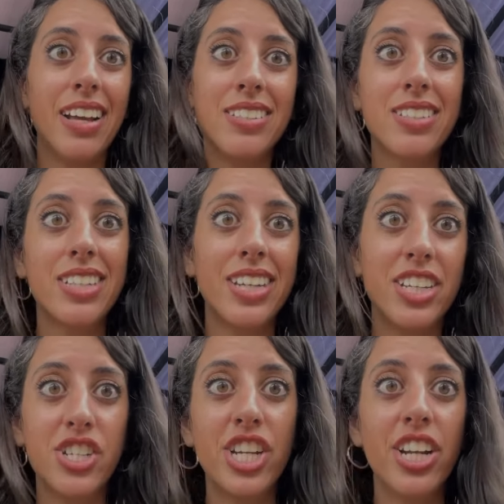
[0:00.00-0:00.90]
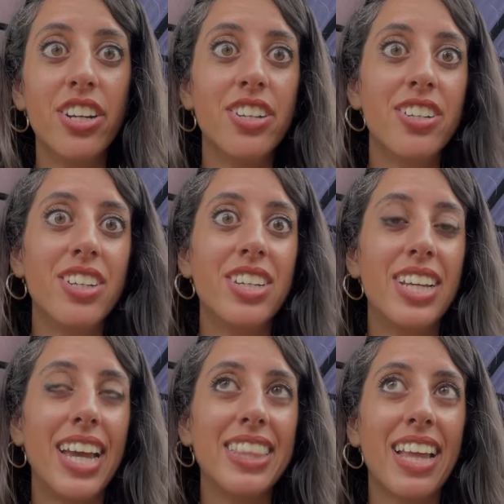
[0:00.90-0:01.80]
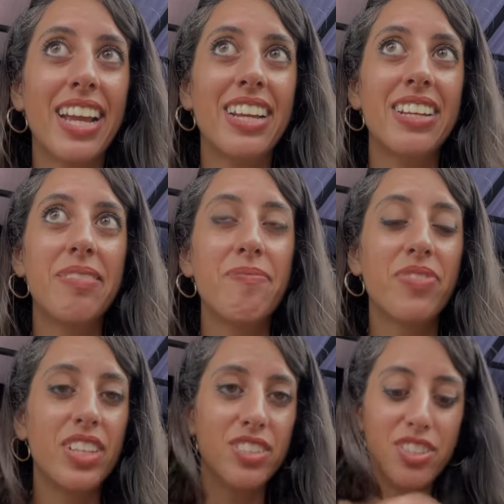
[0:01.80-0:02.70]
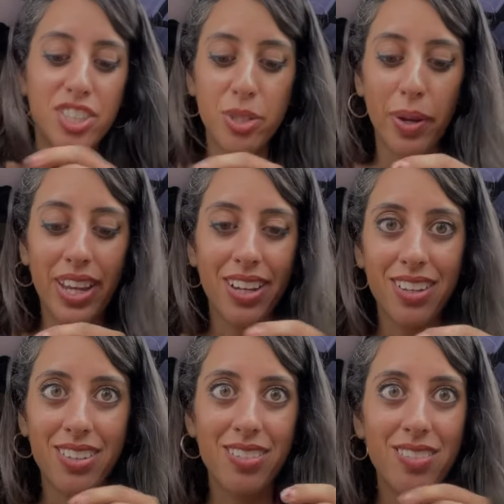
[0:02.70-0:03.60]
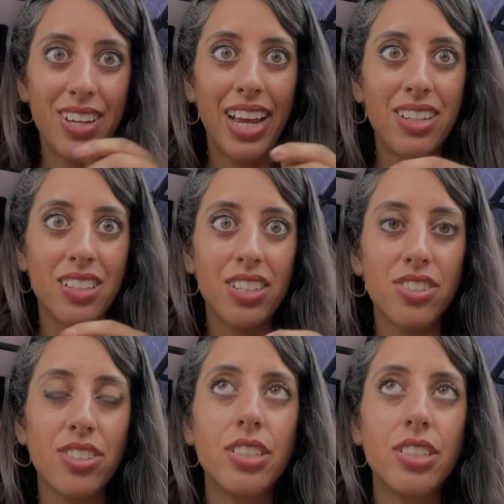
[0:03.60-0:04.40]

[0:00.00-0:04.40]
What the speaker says: in a chair, and like doing analytical stuff.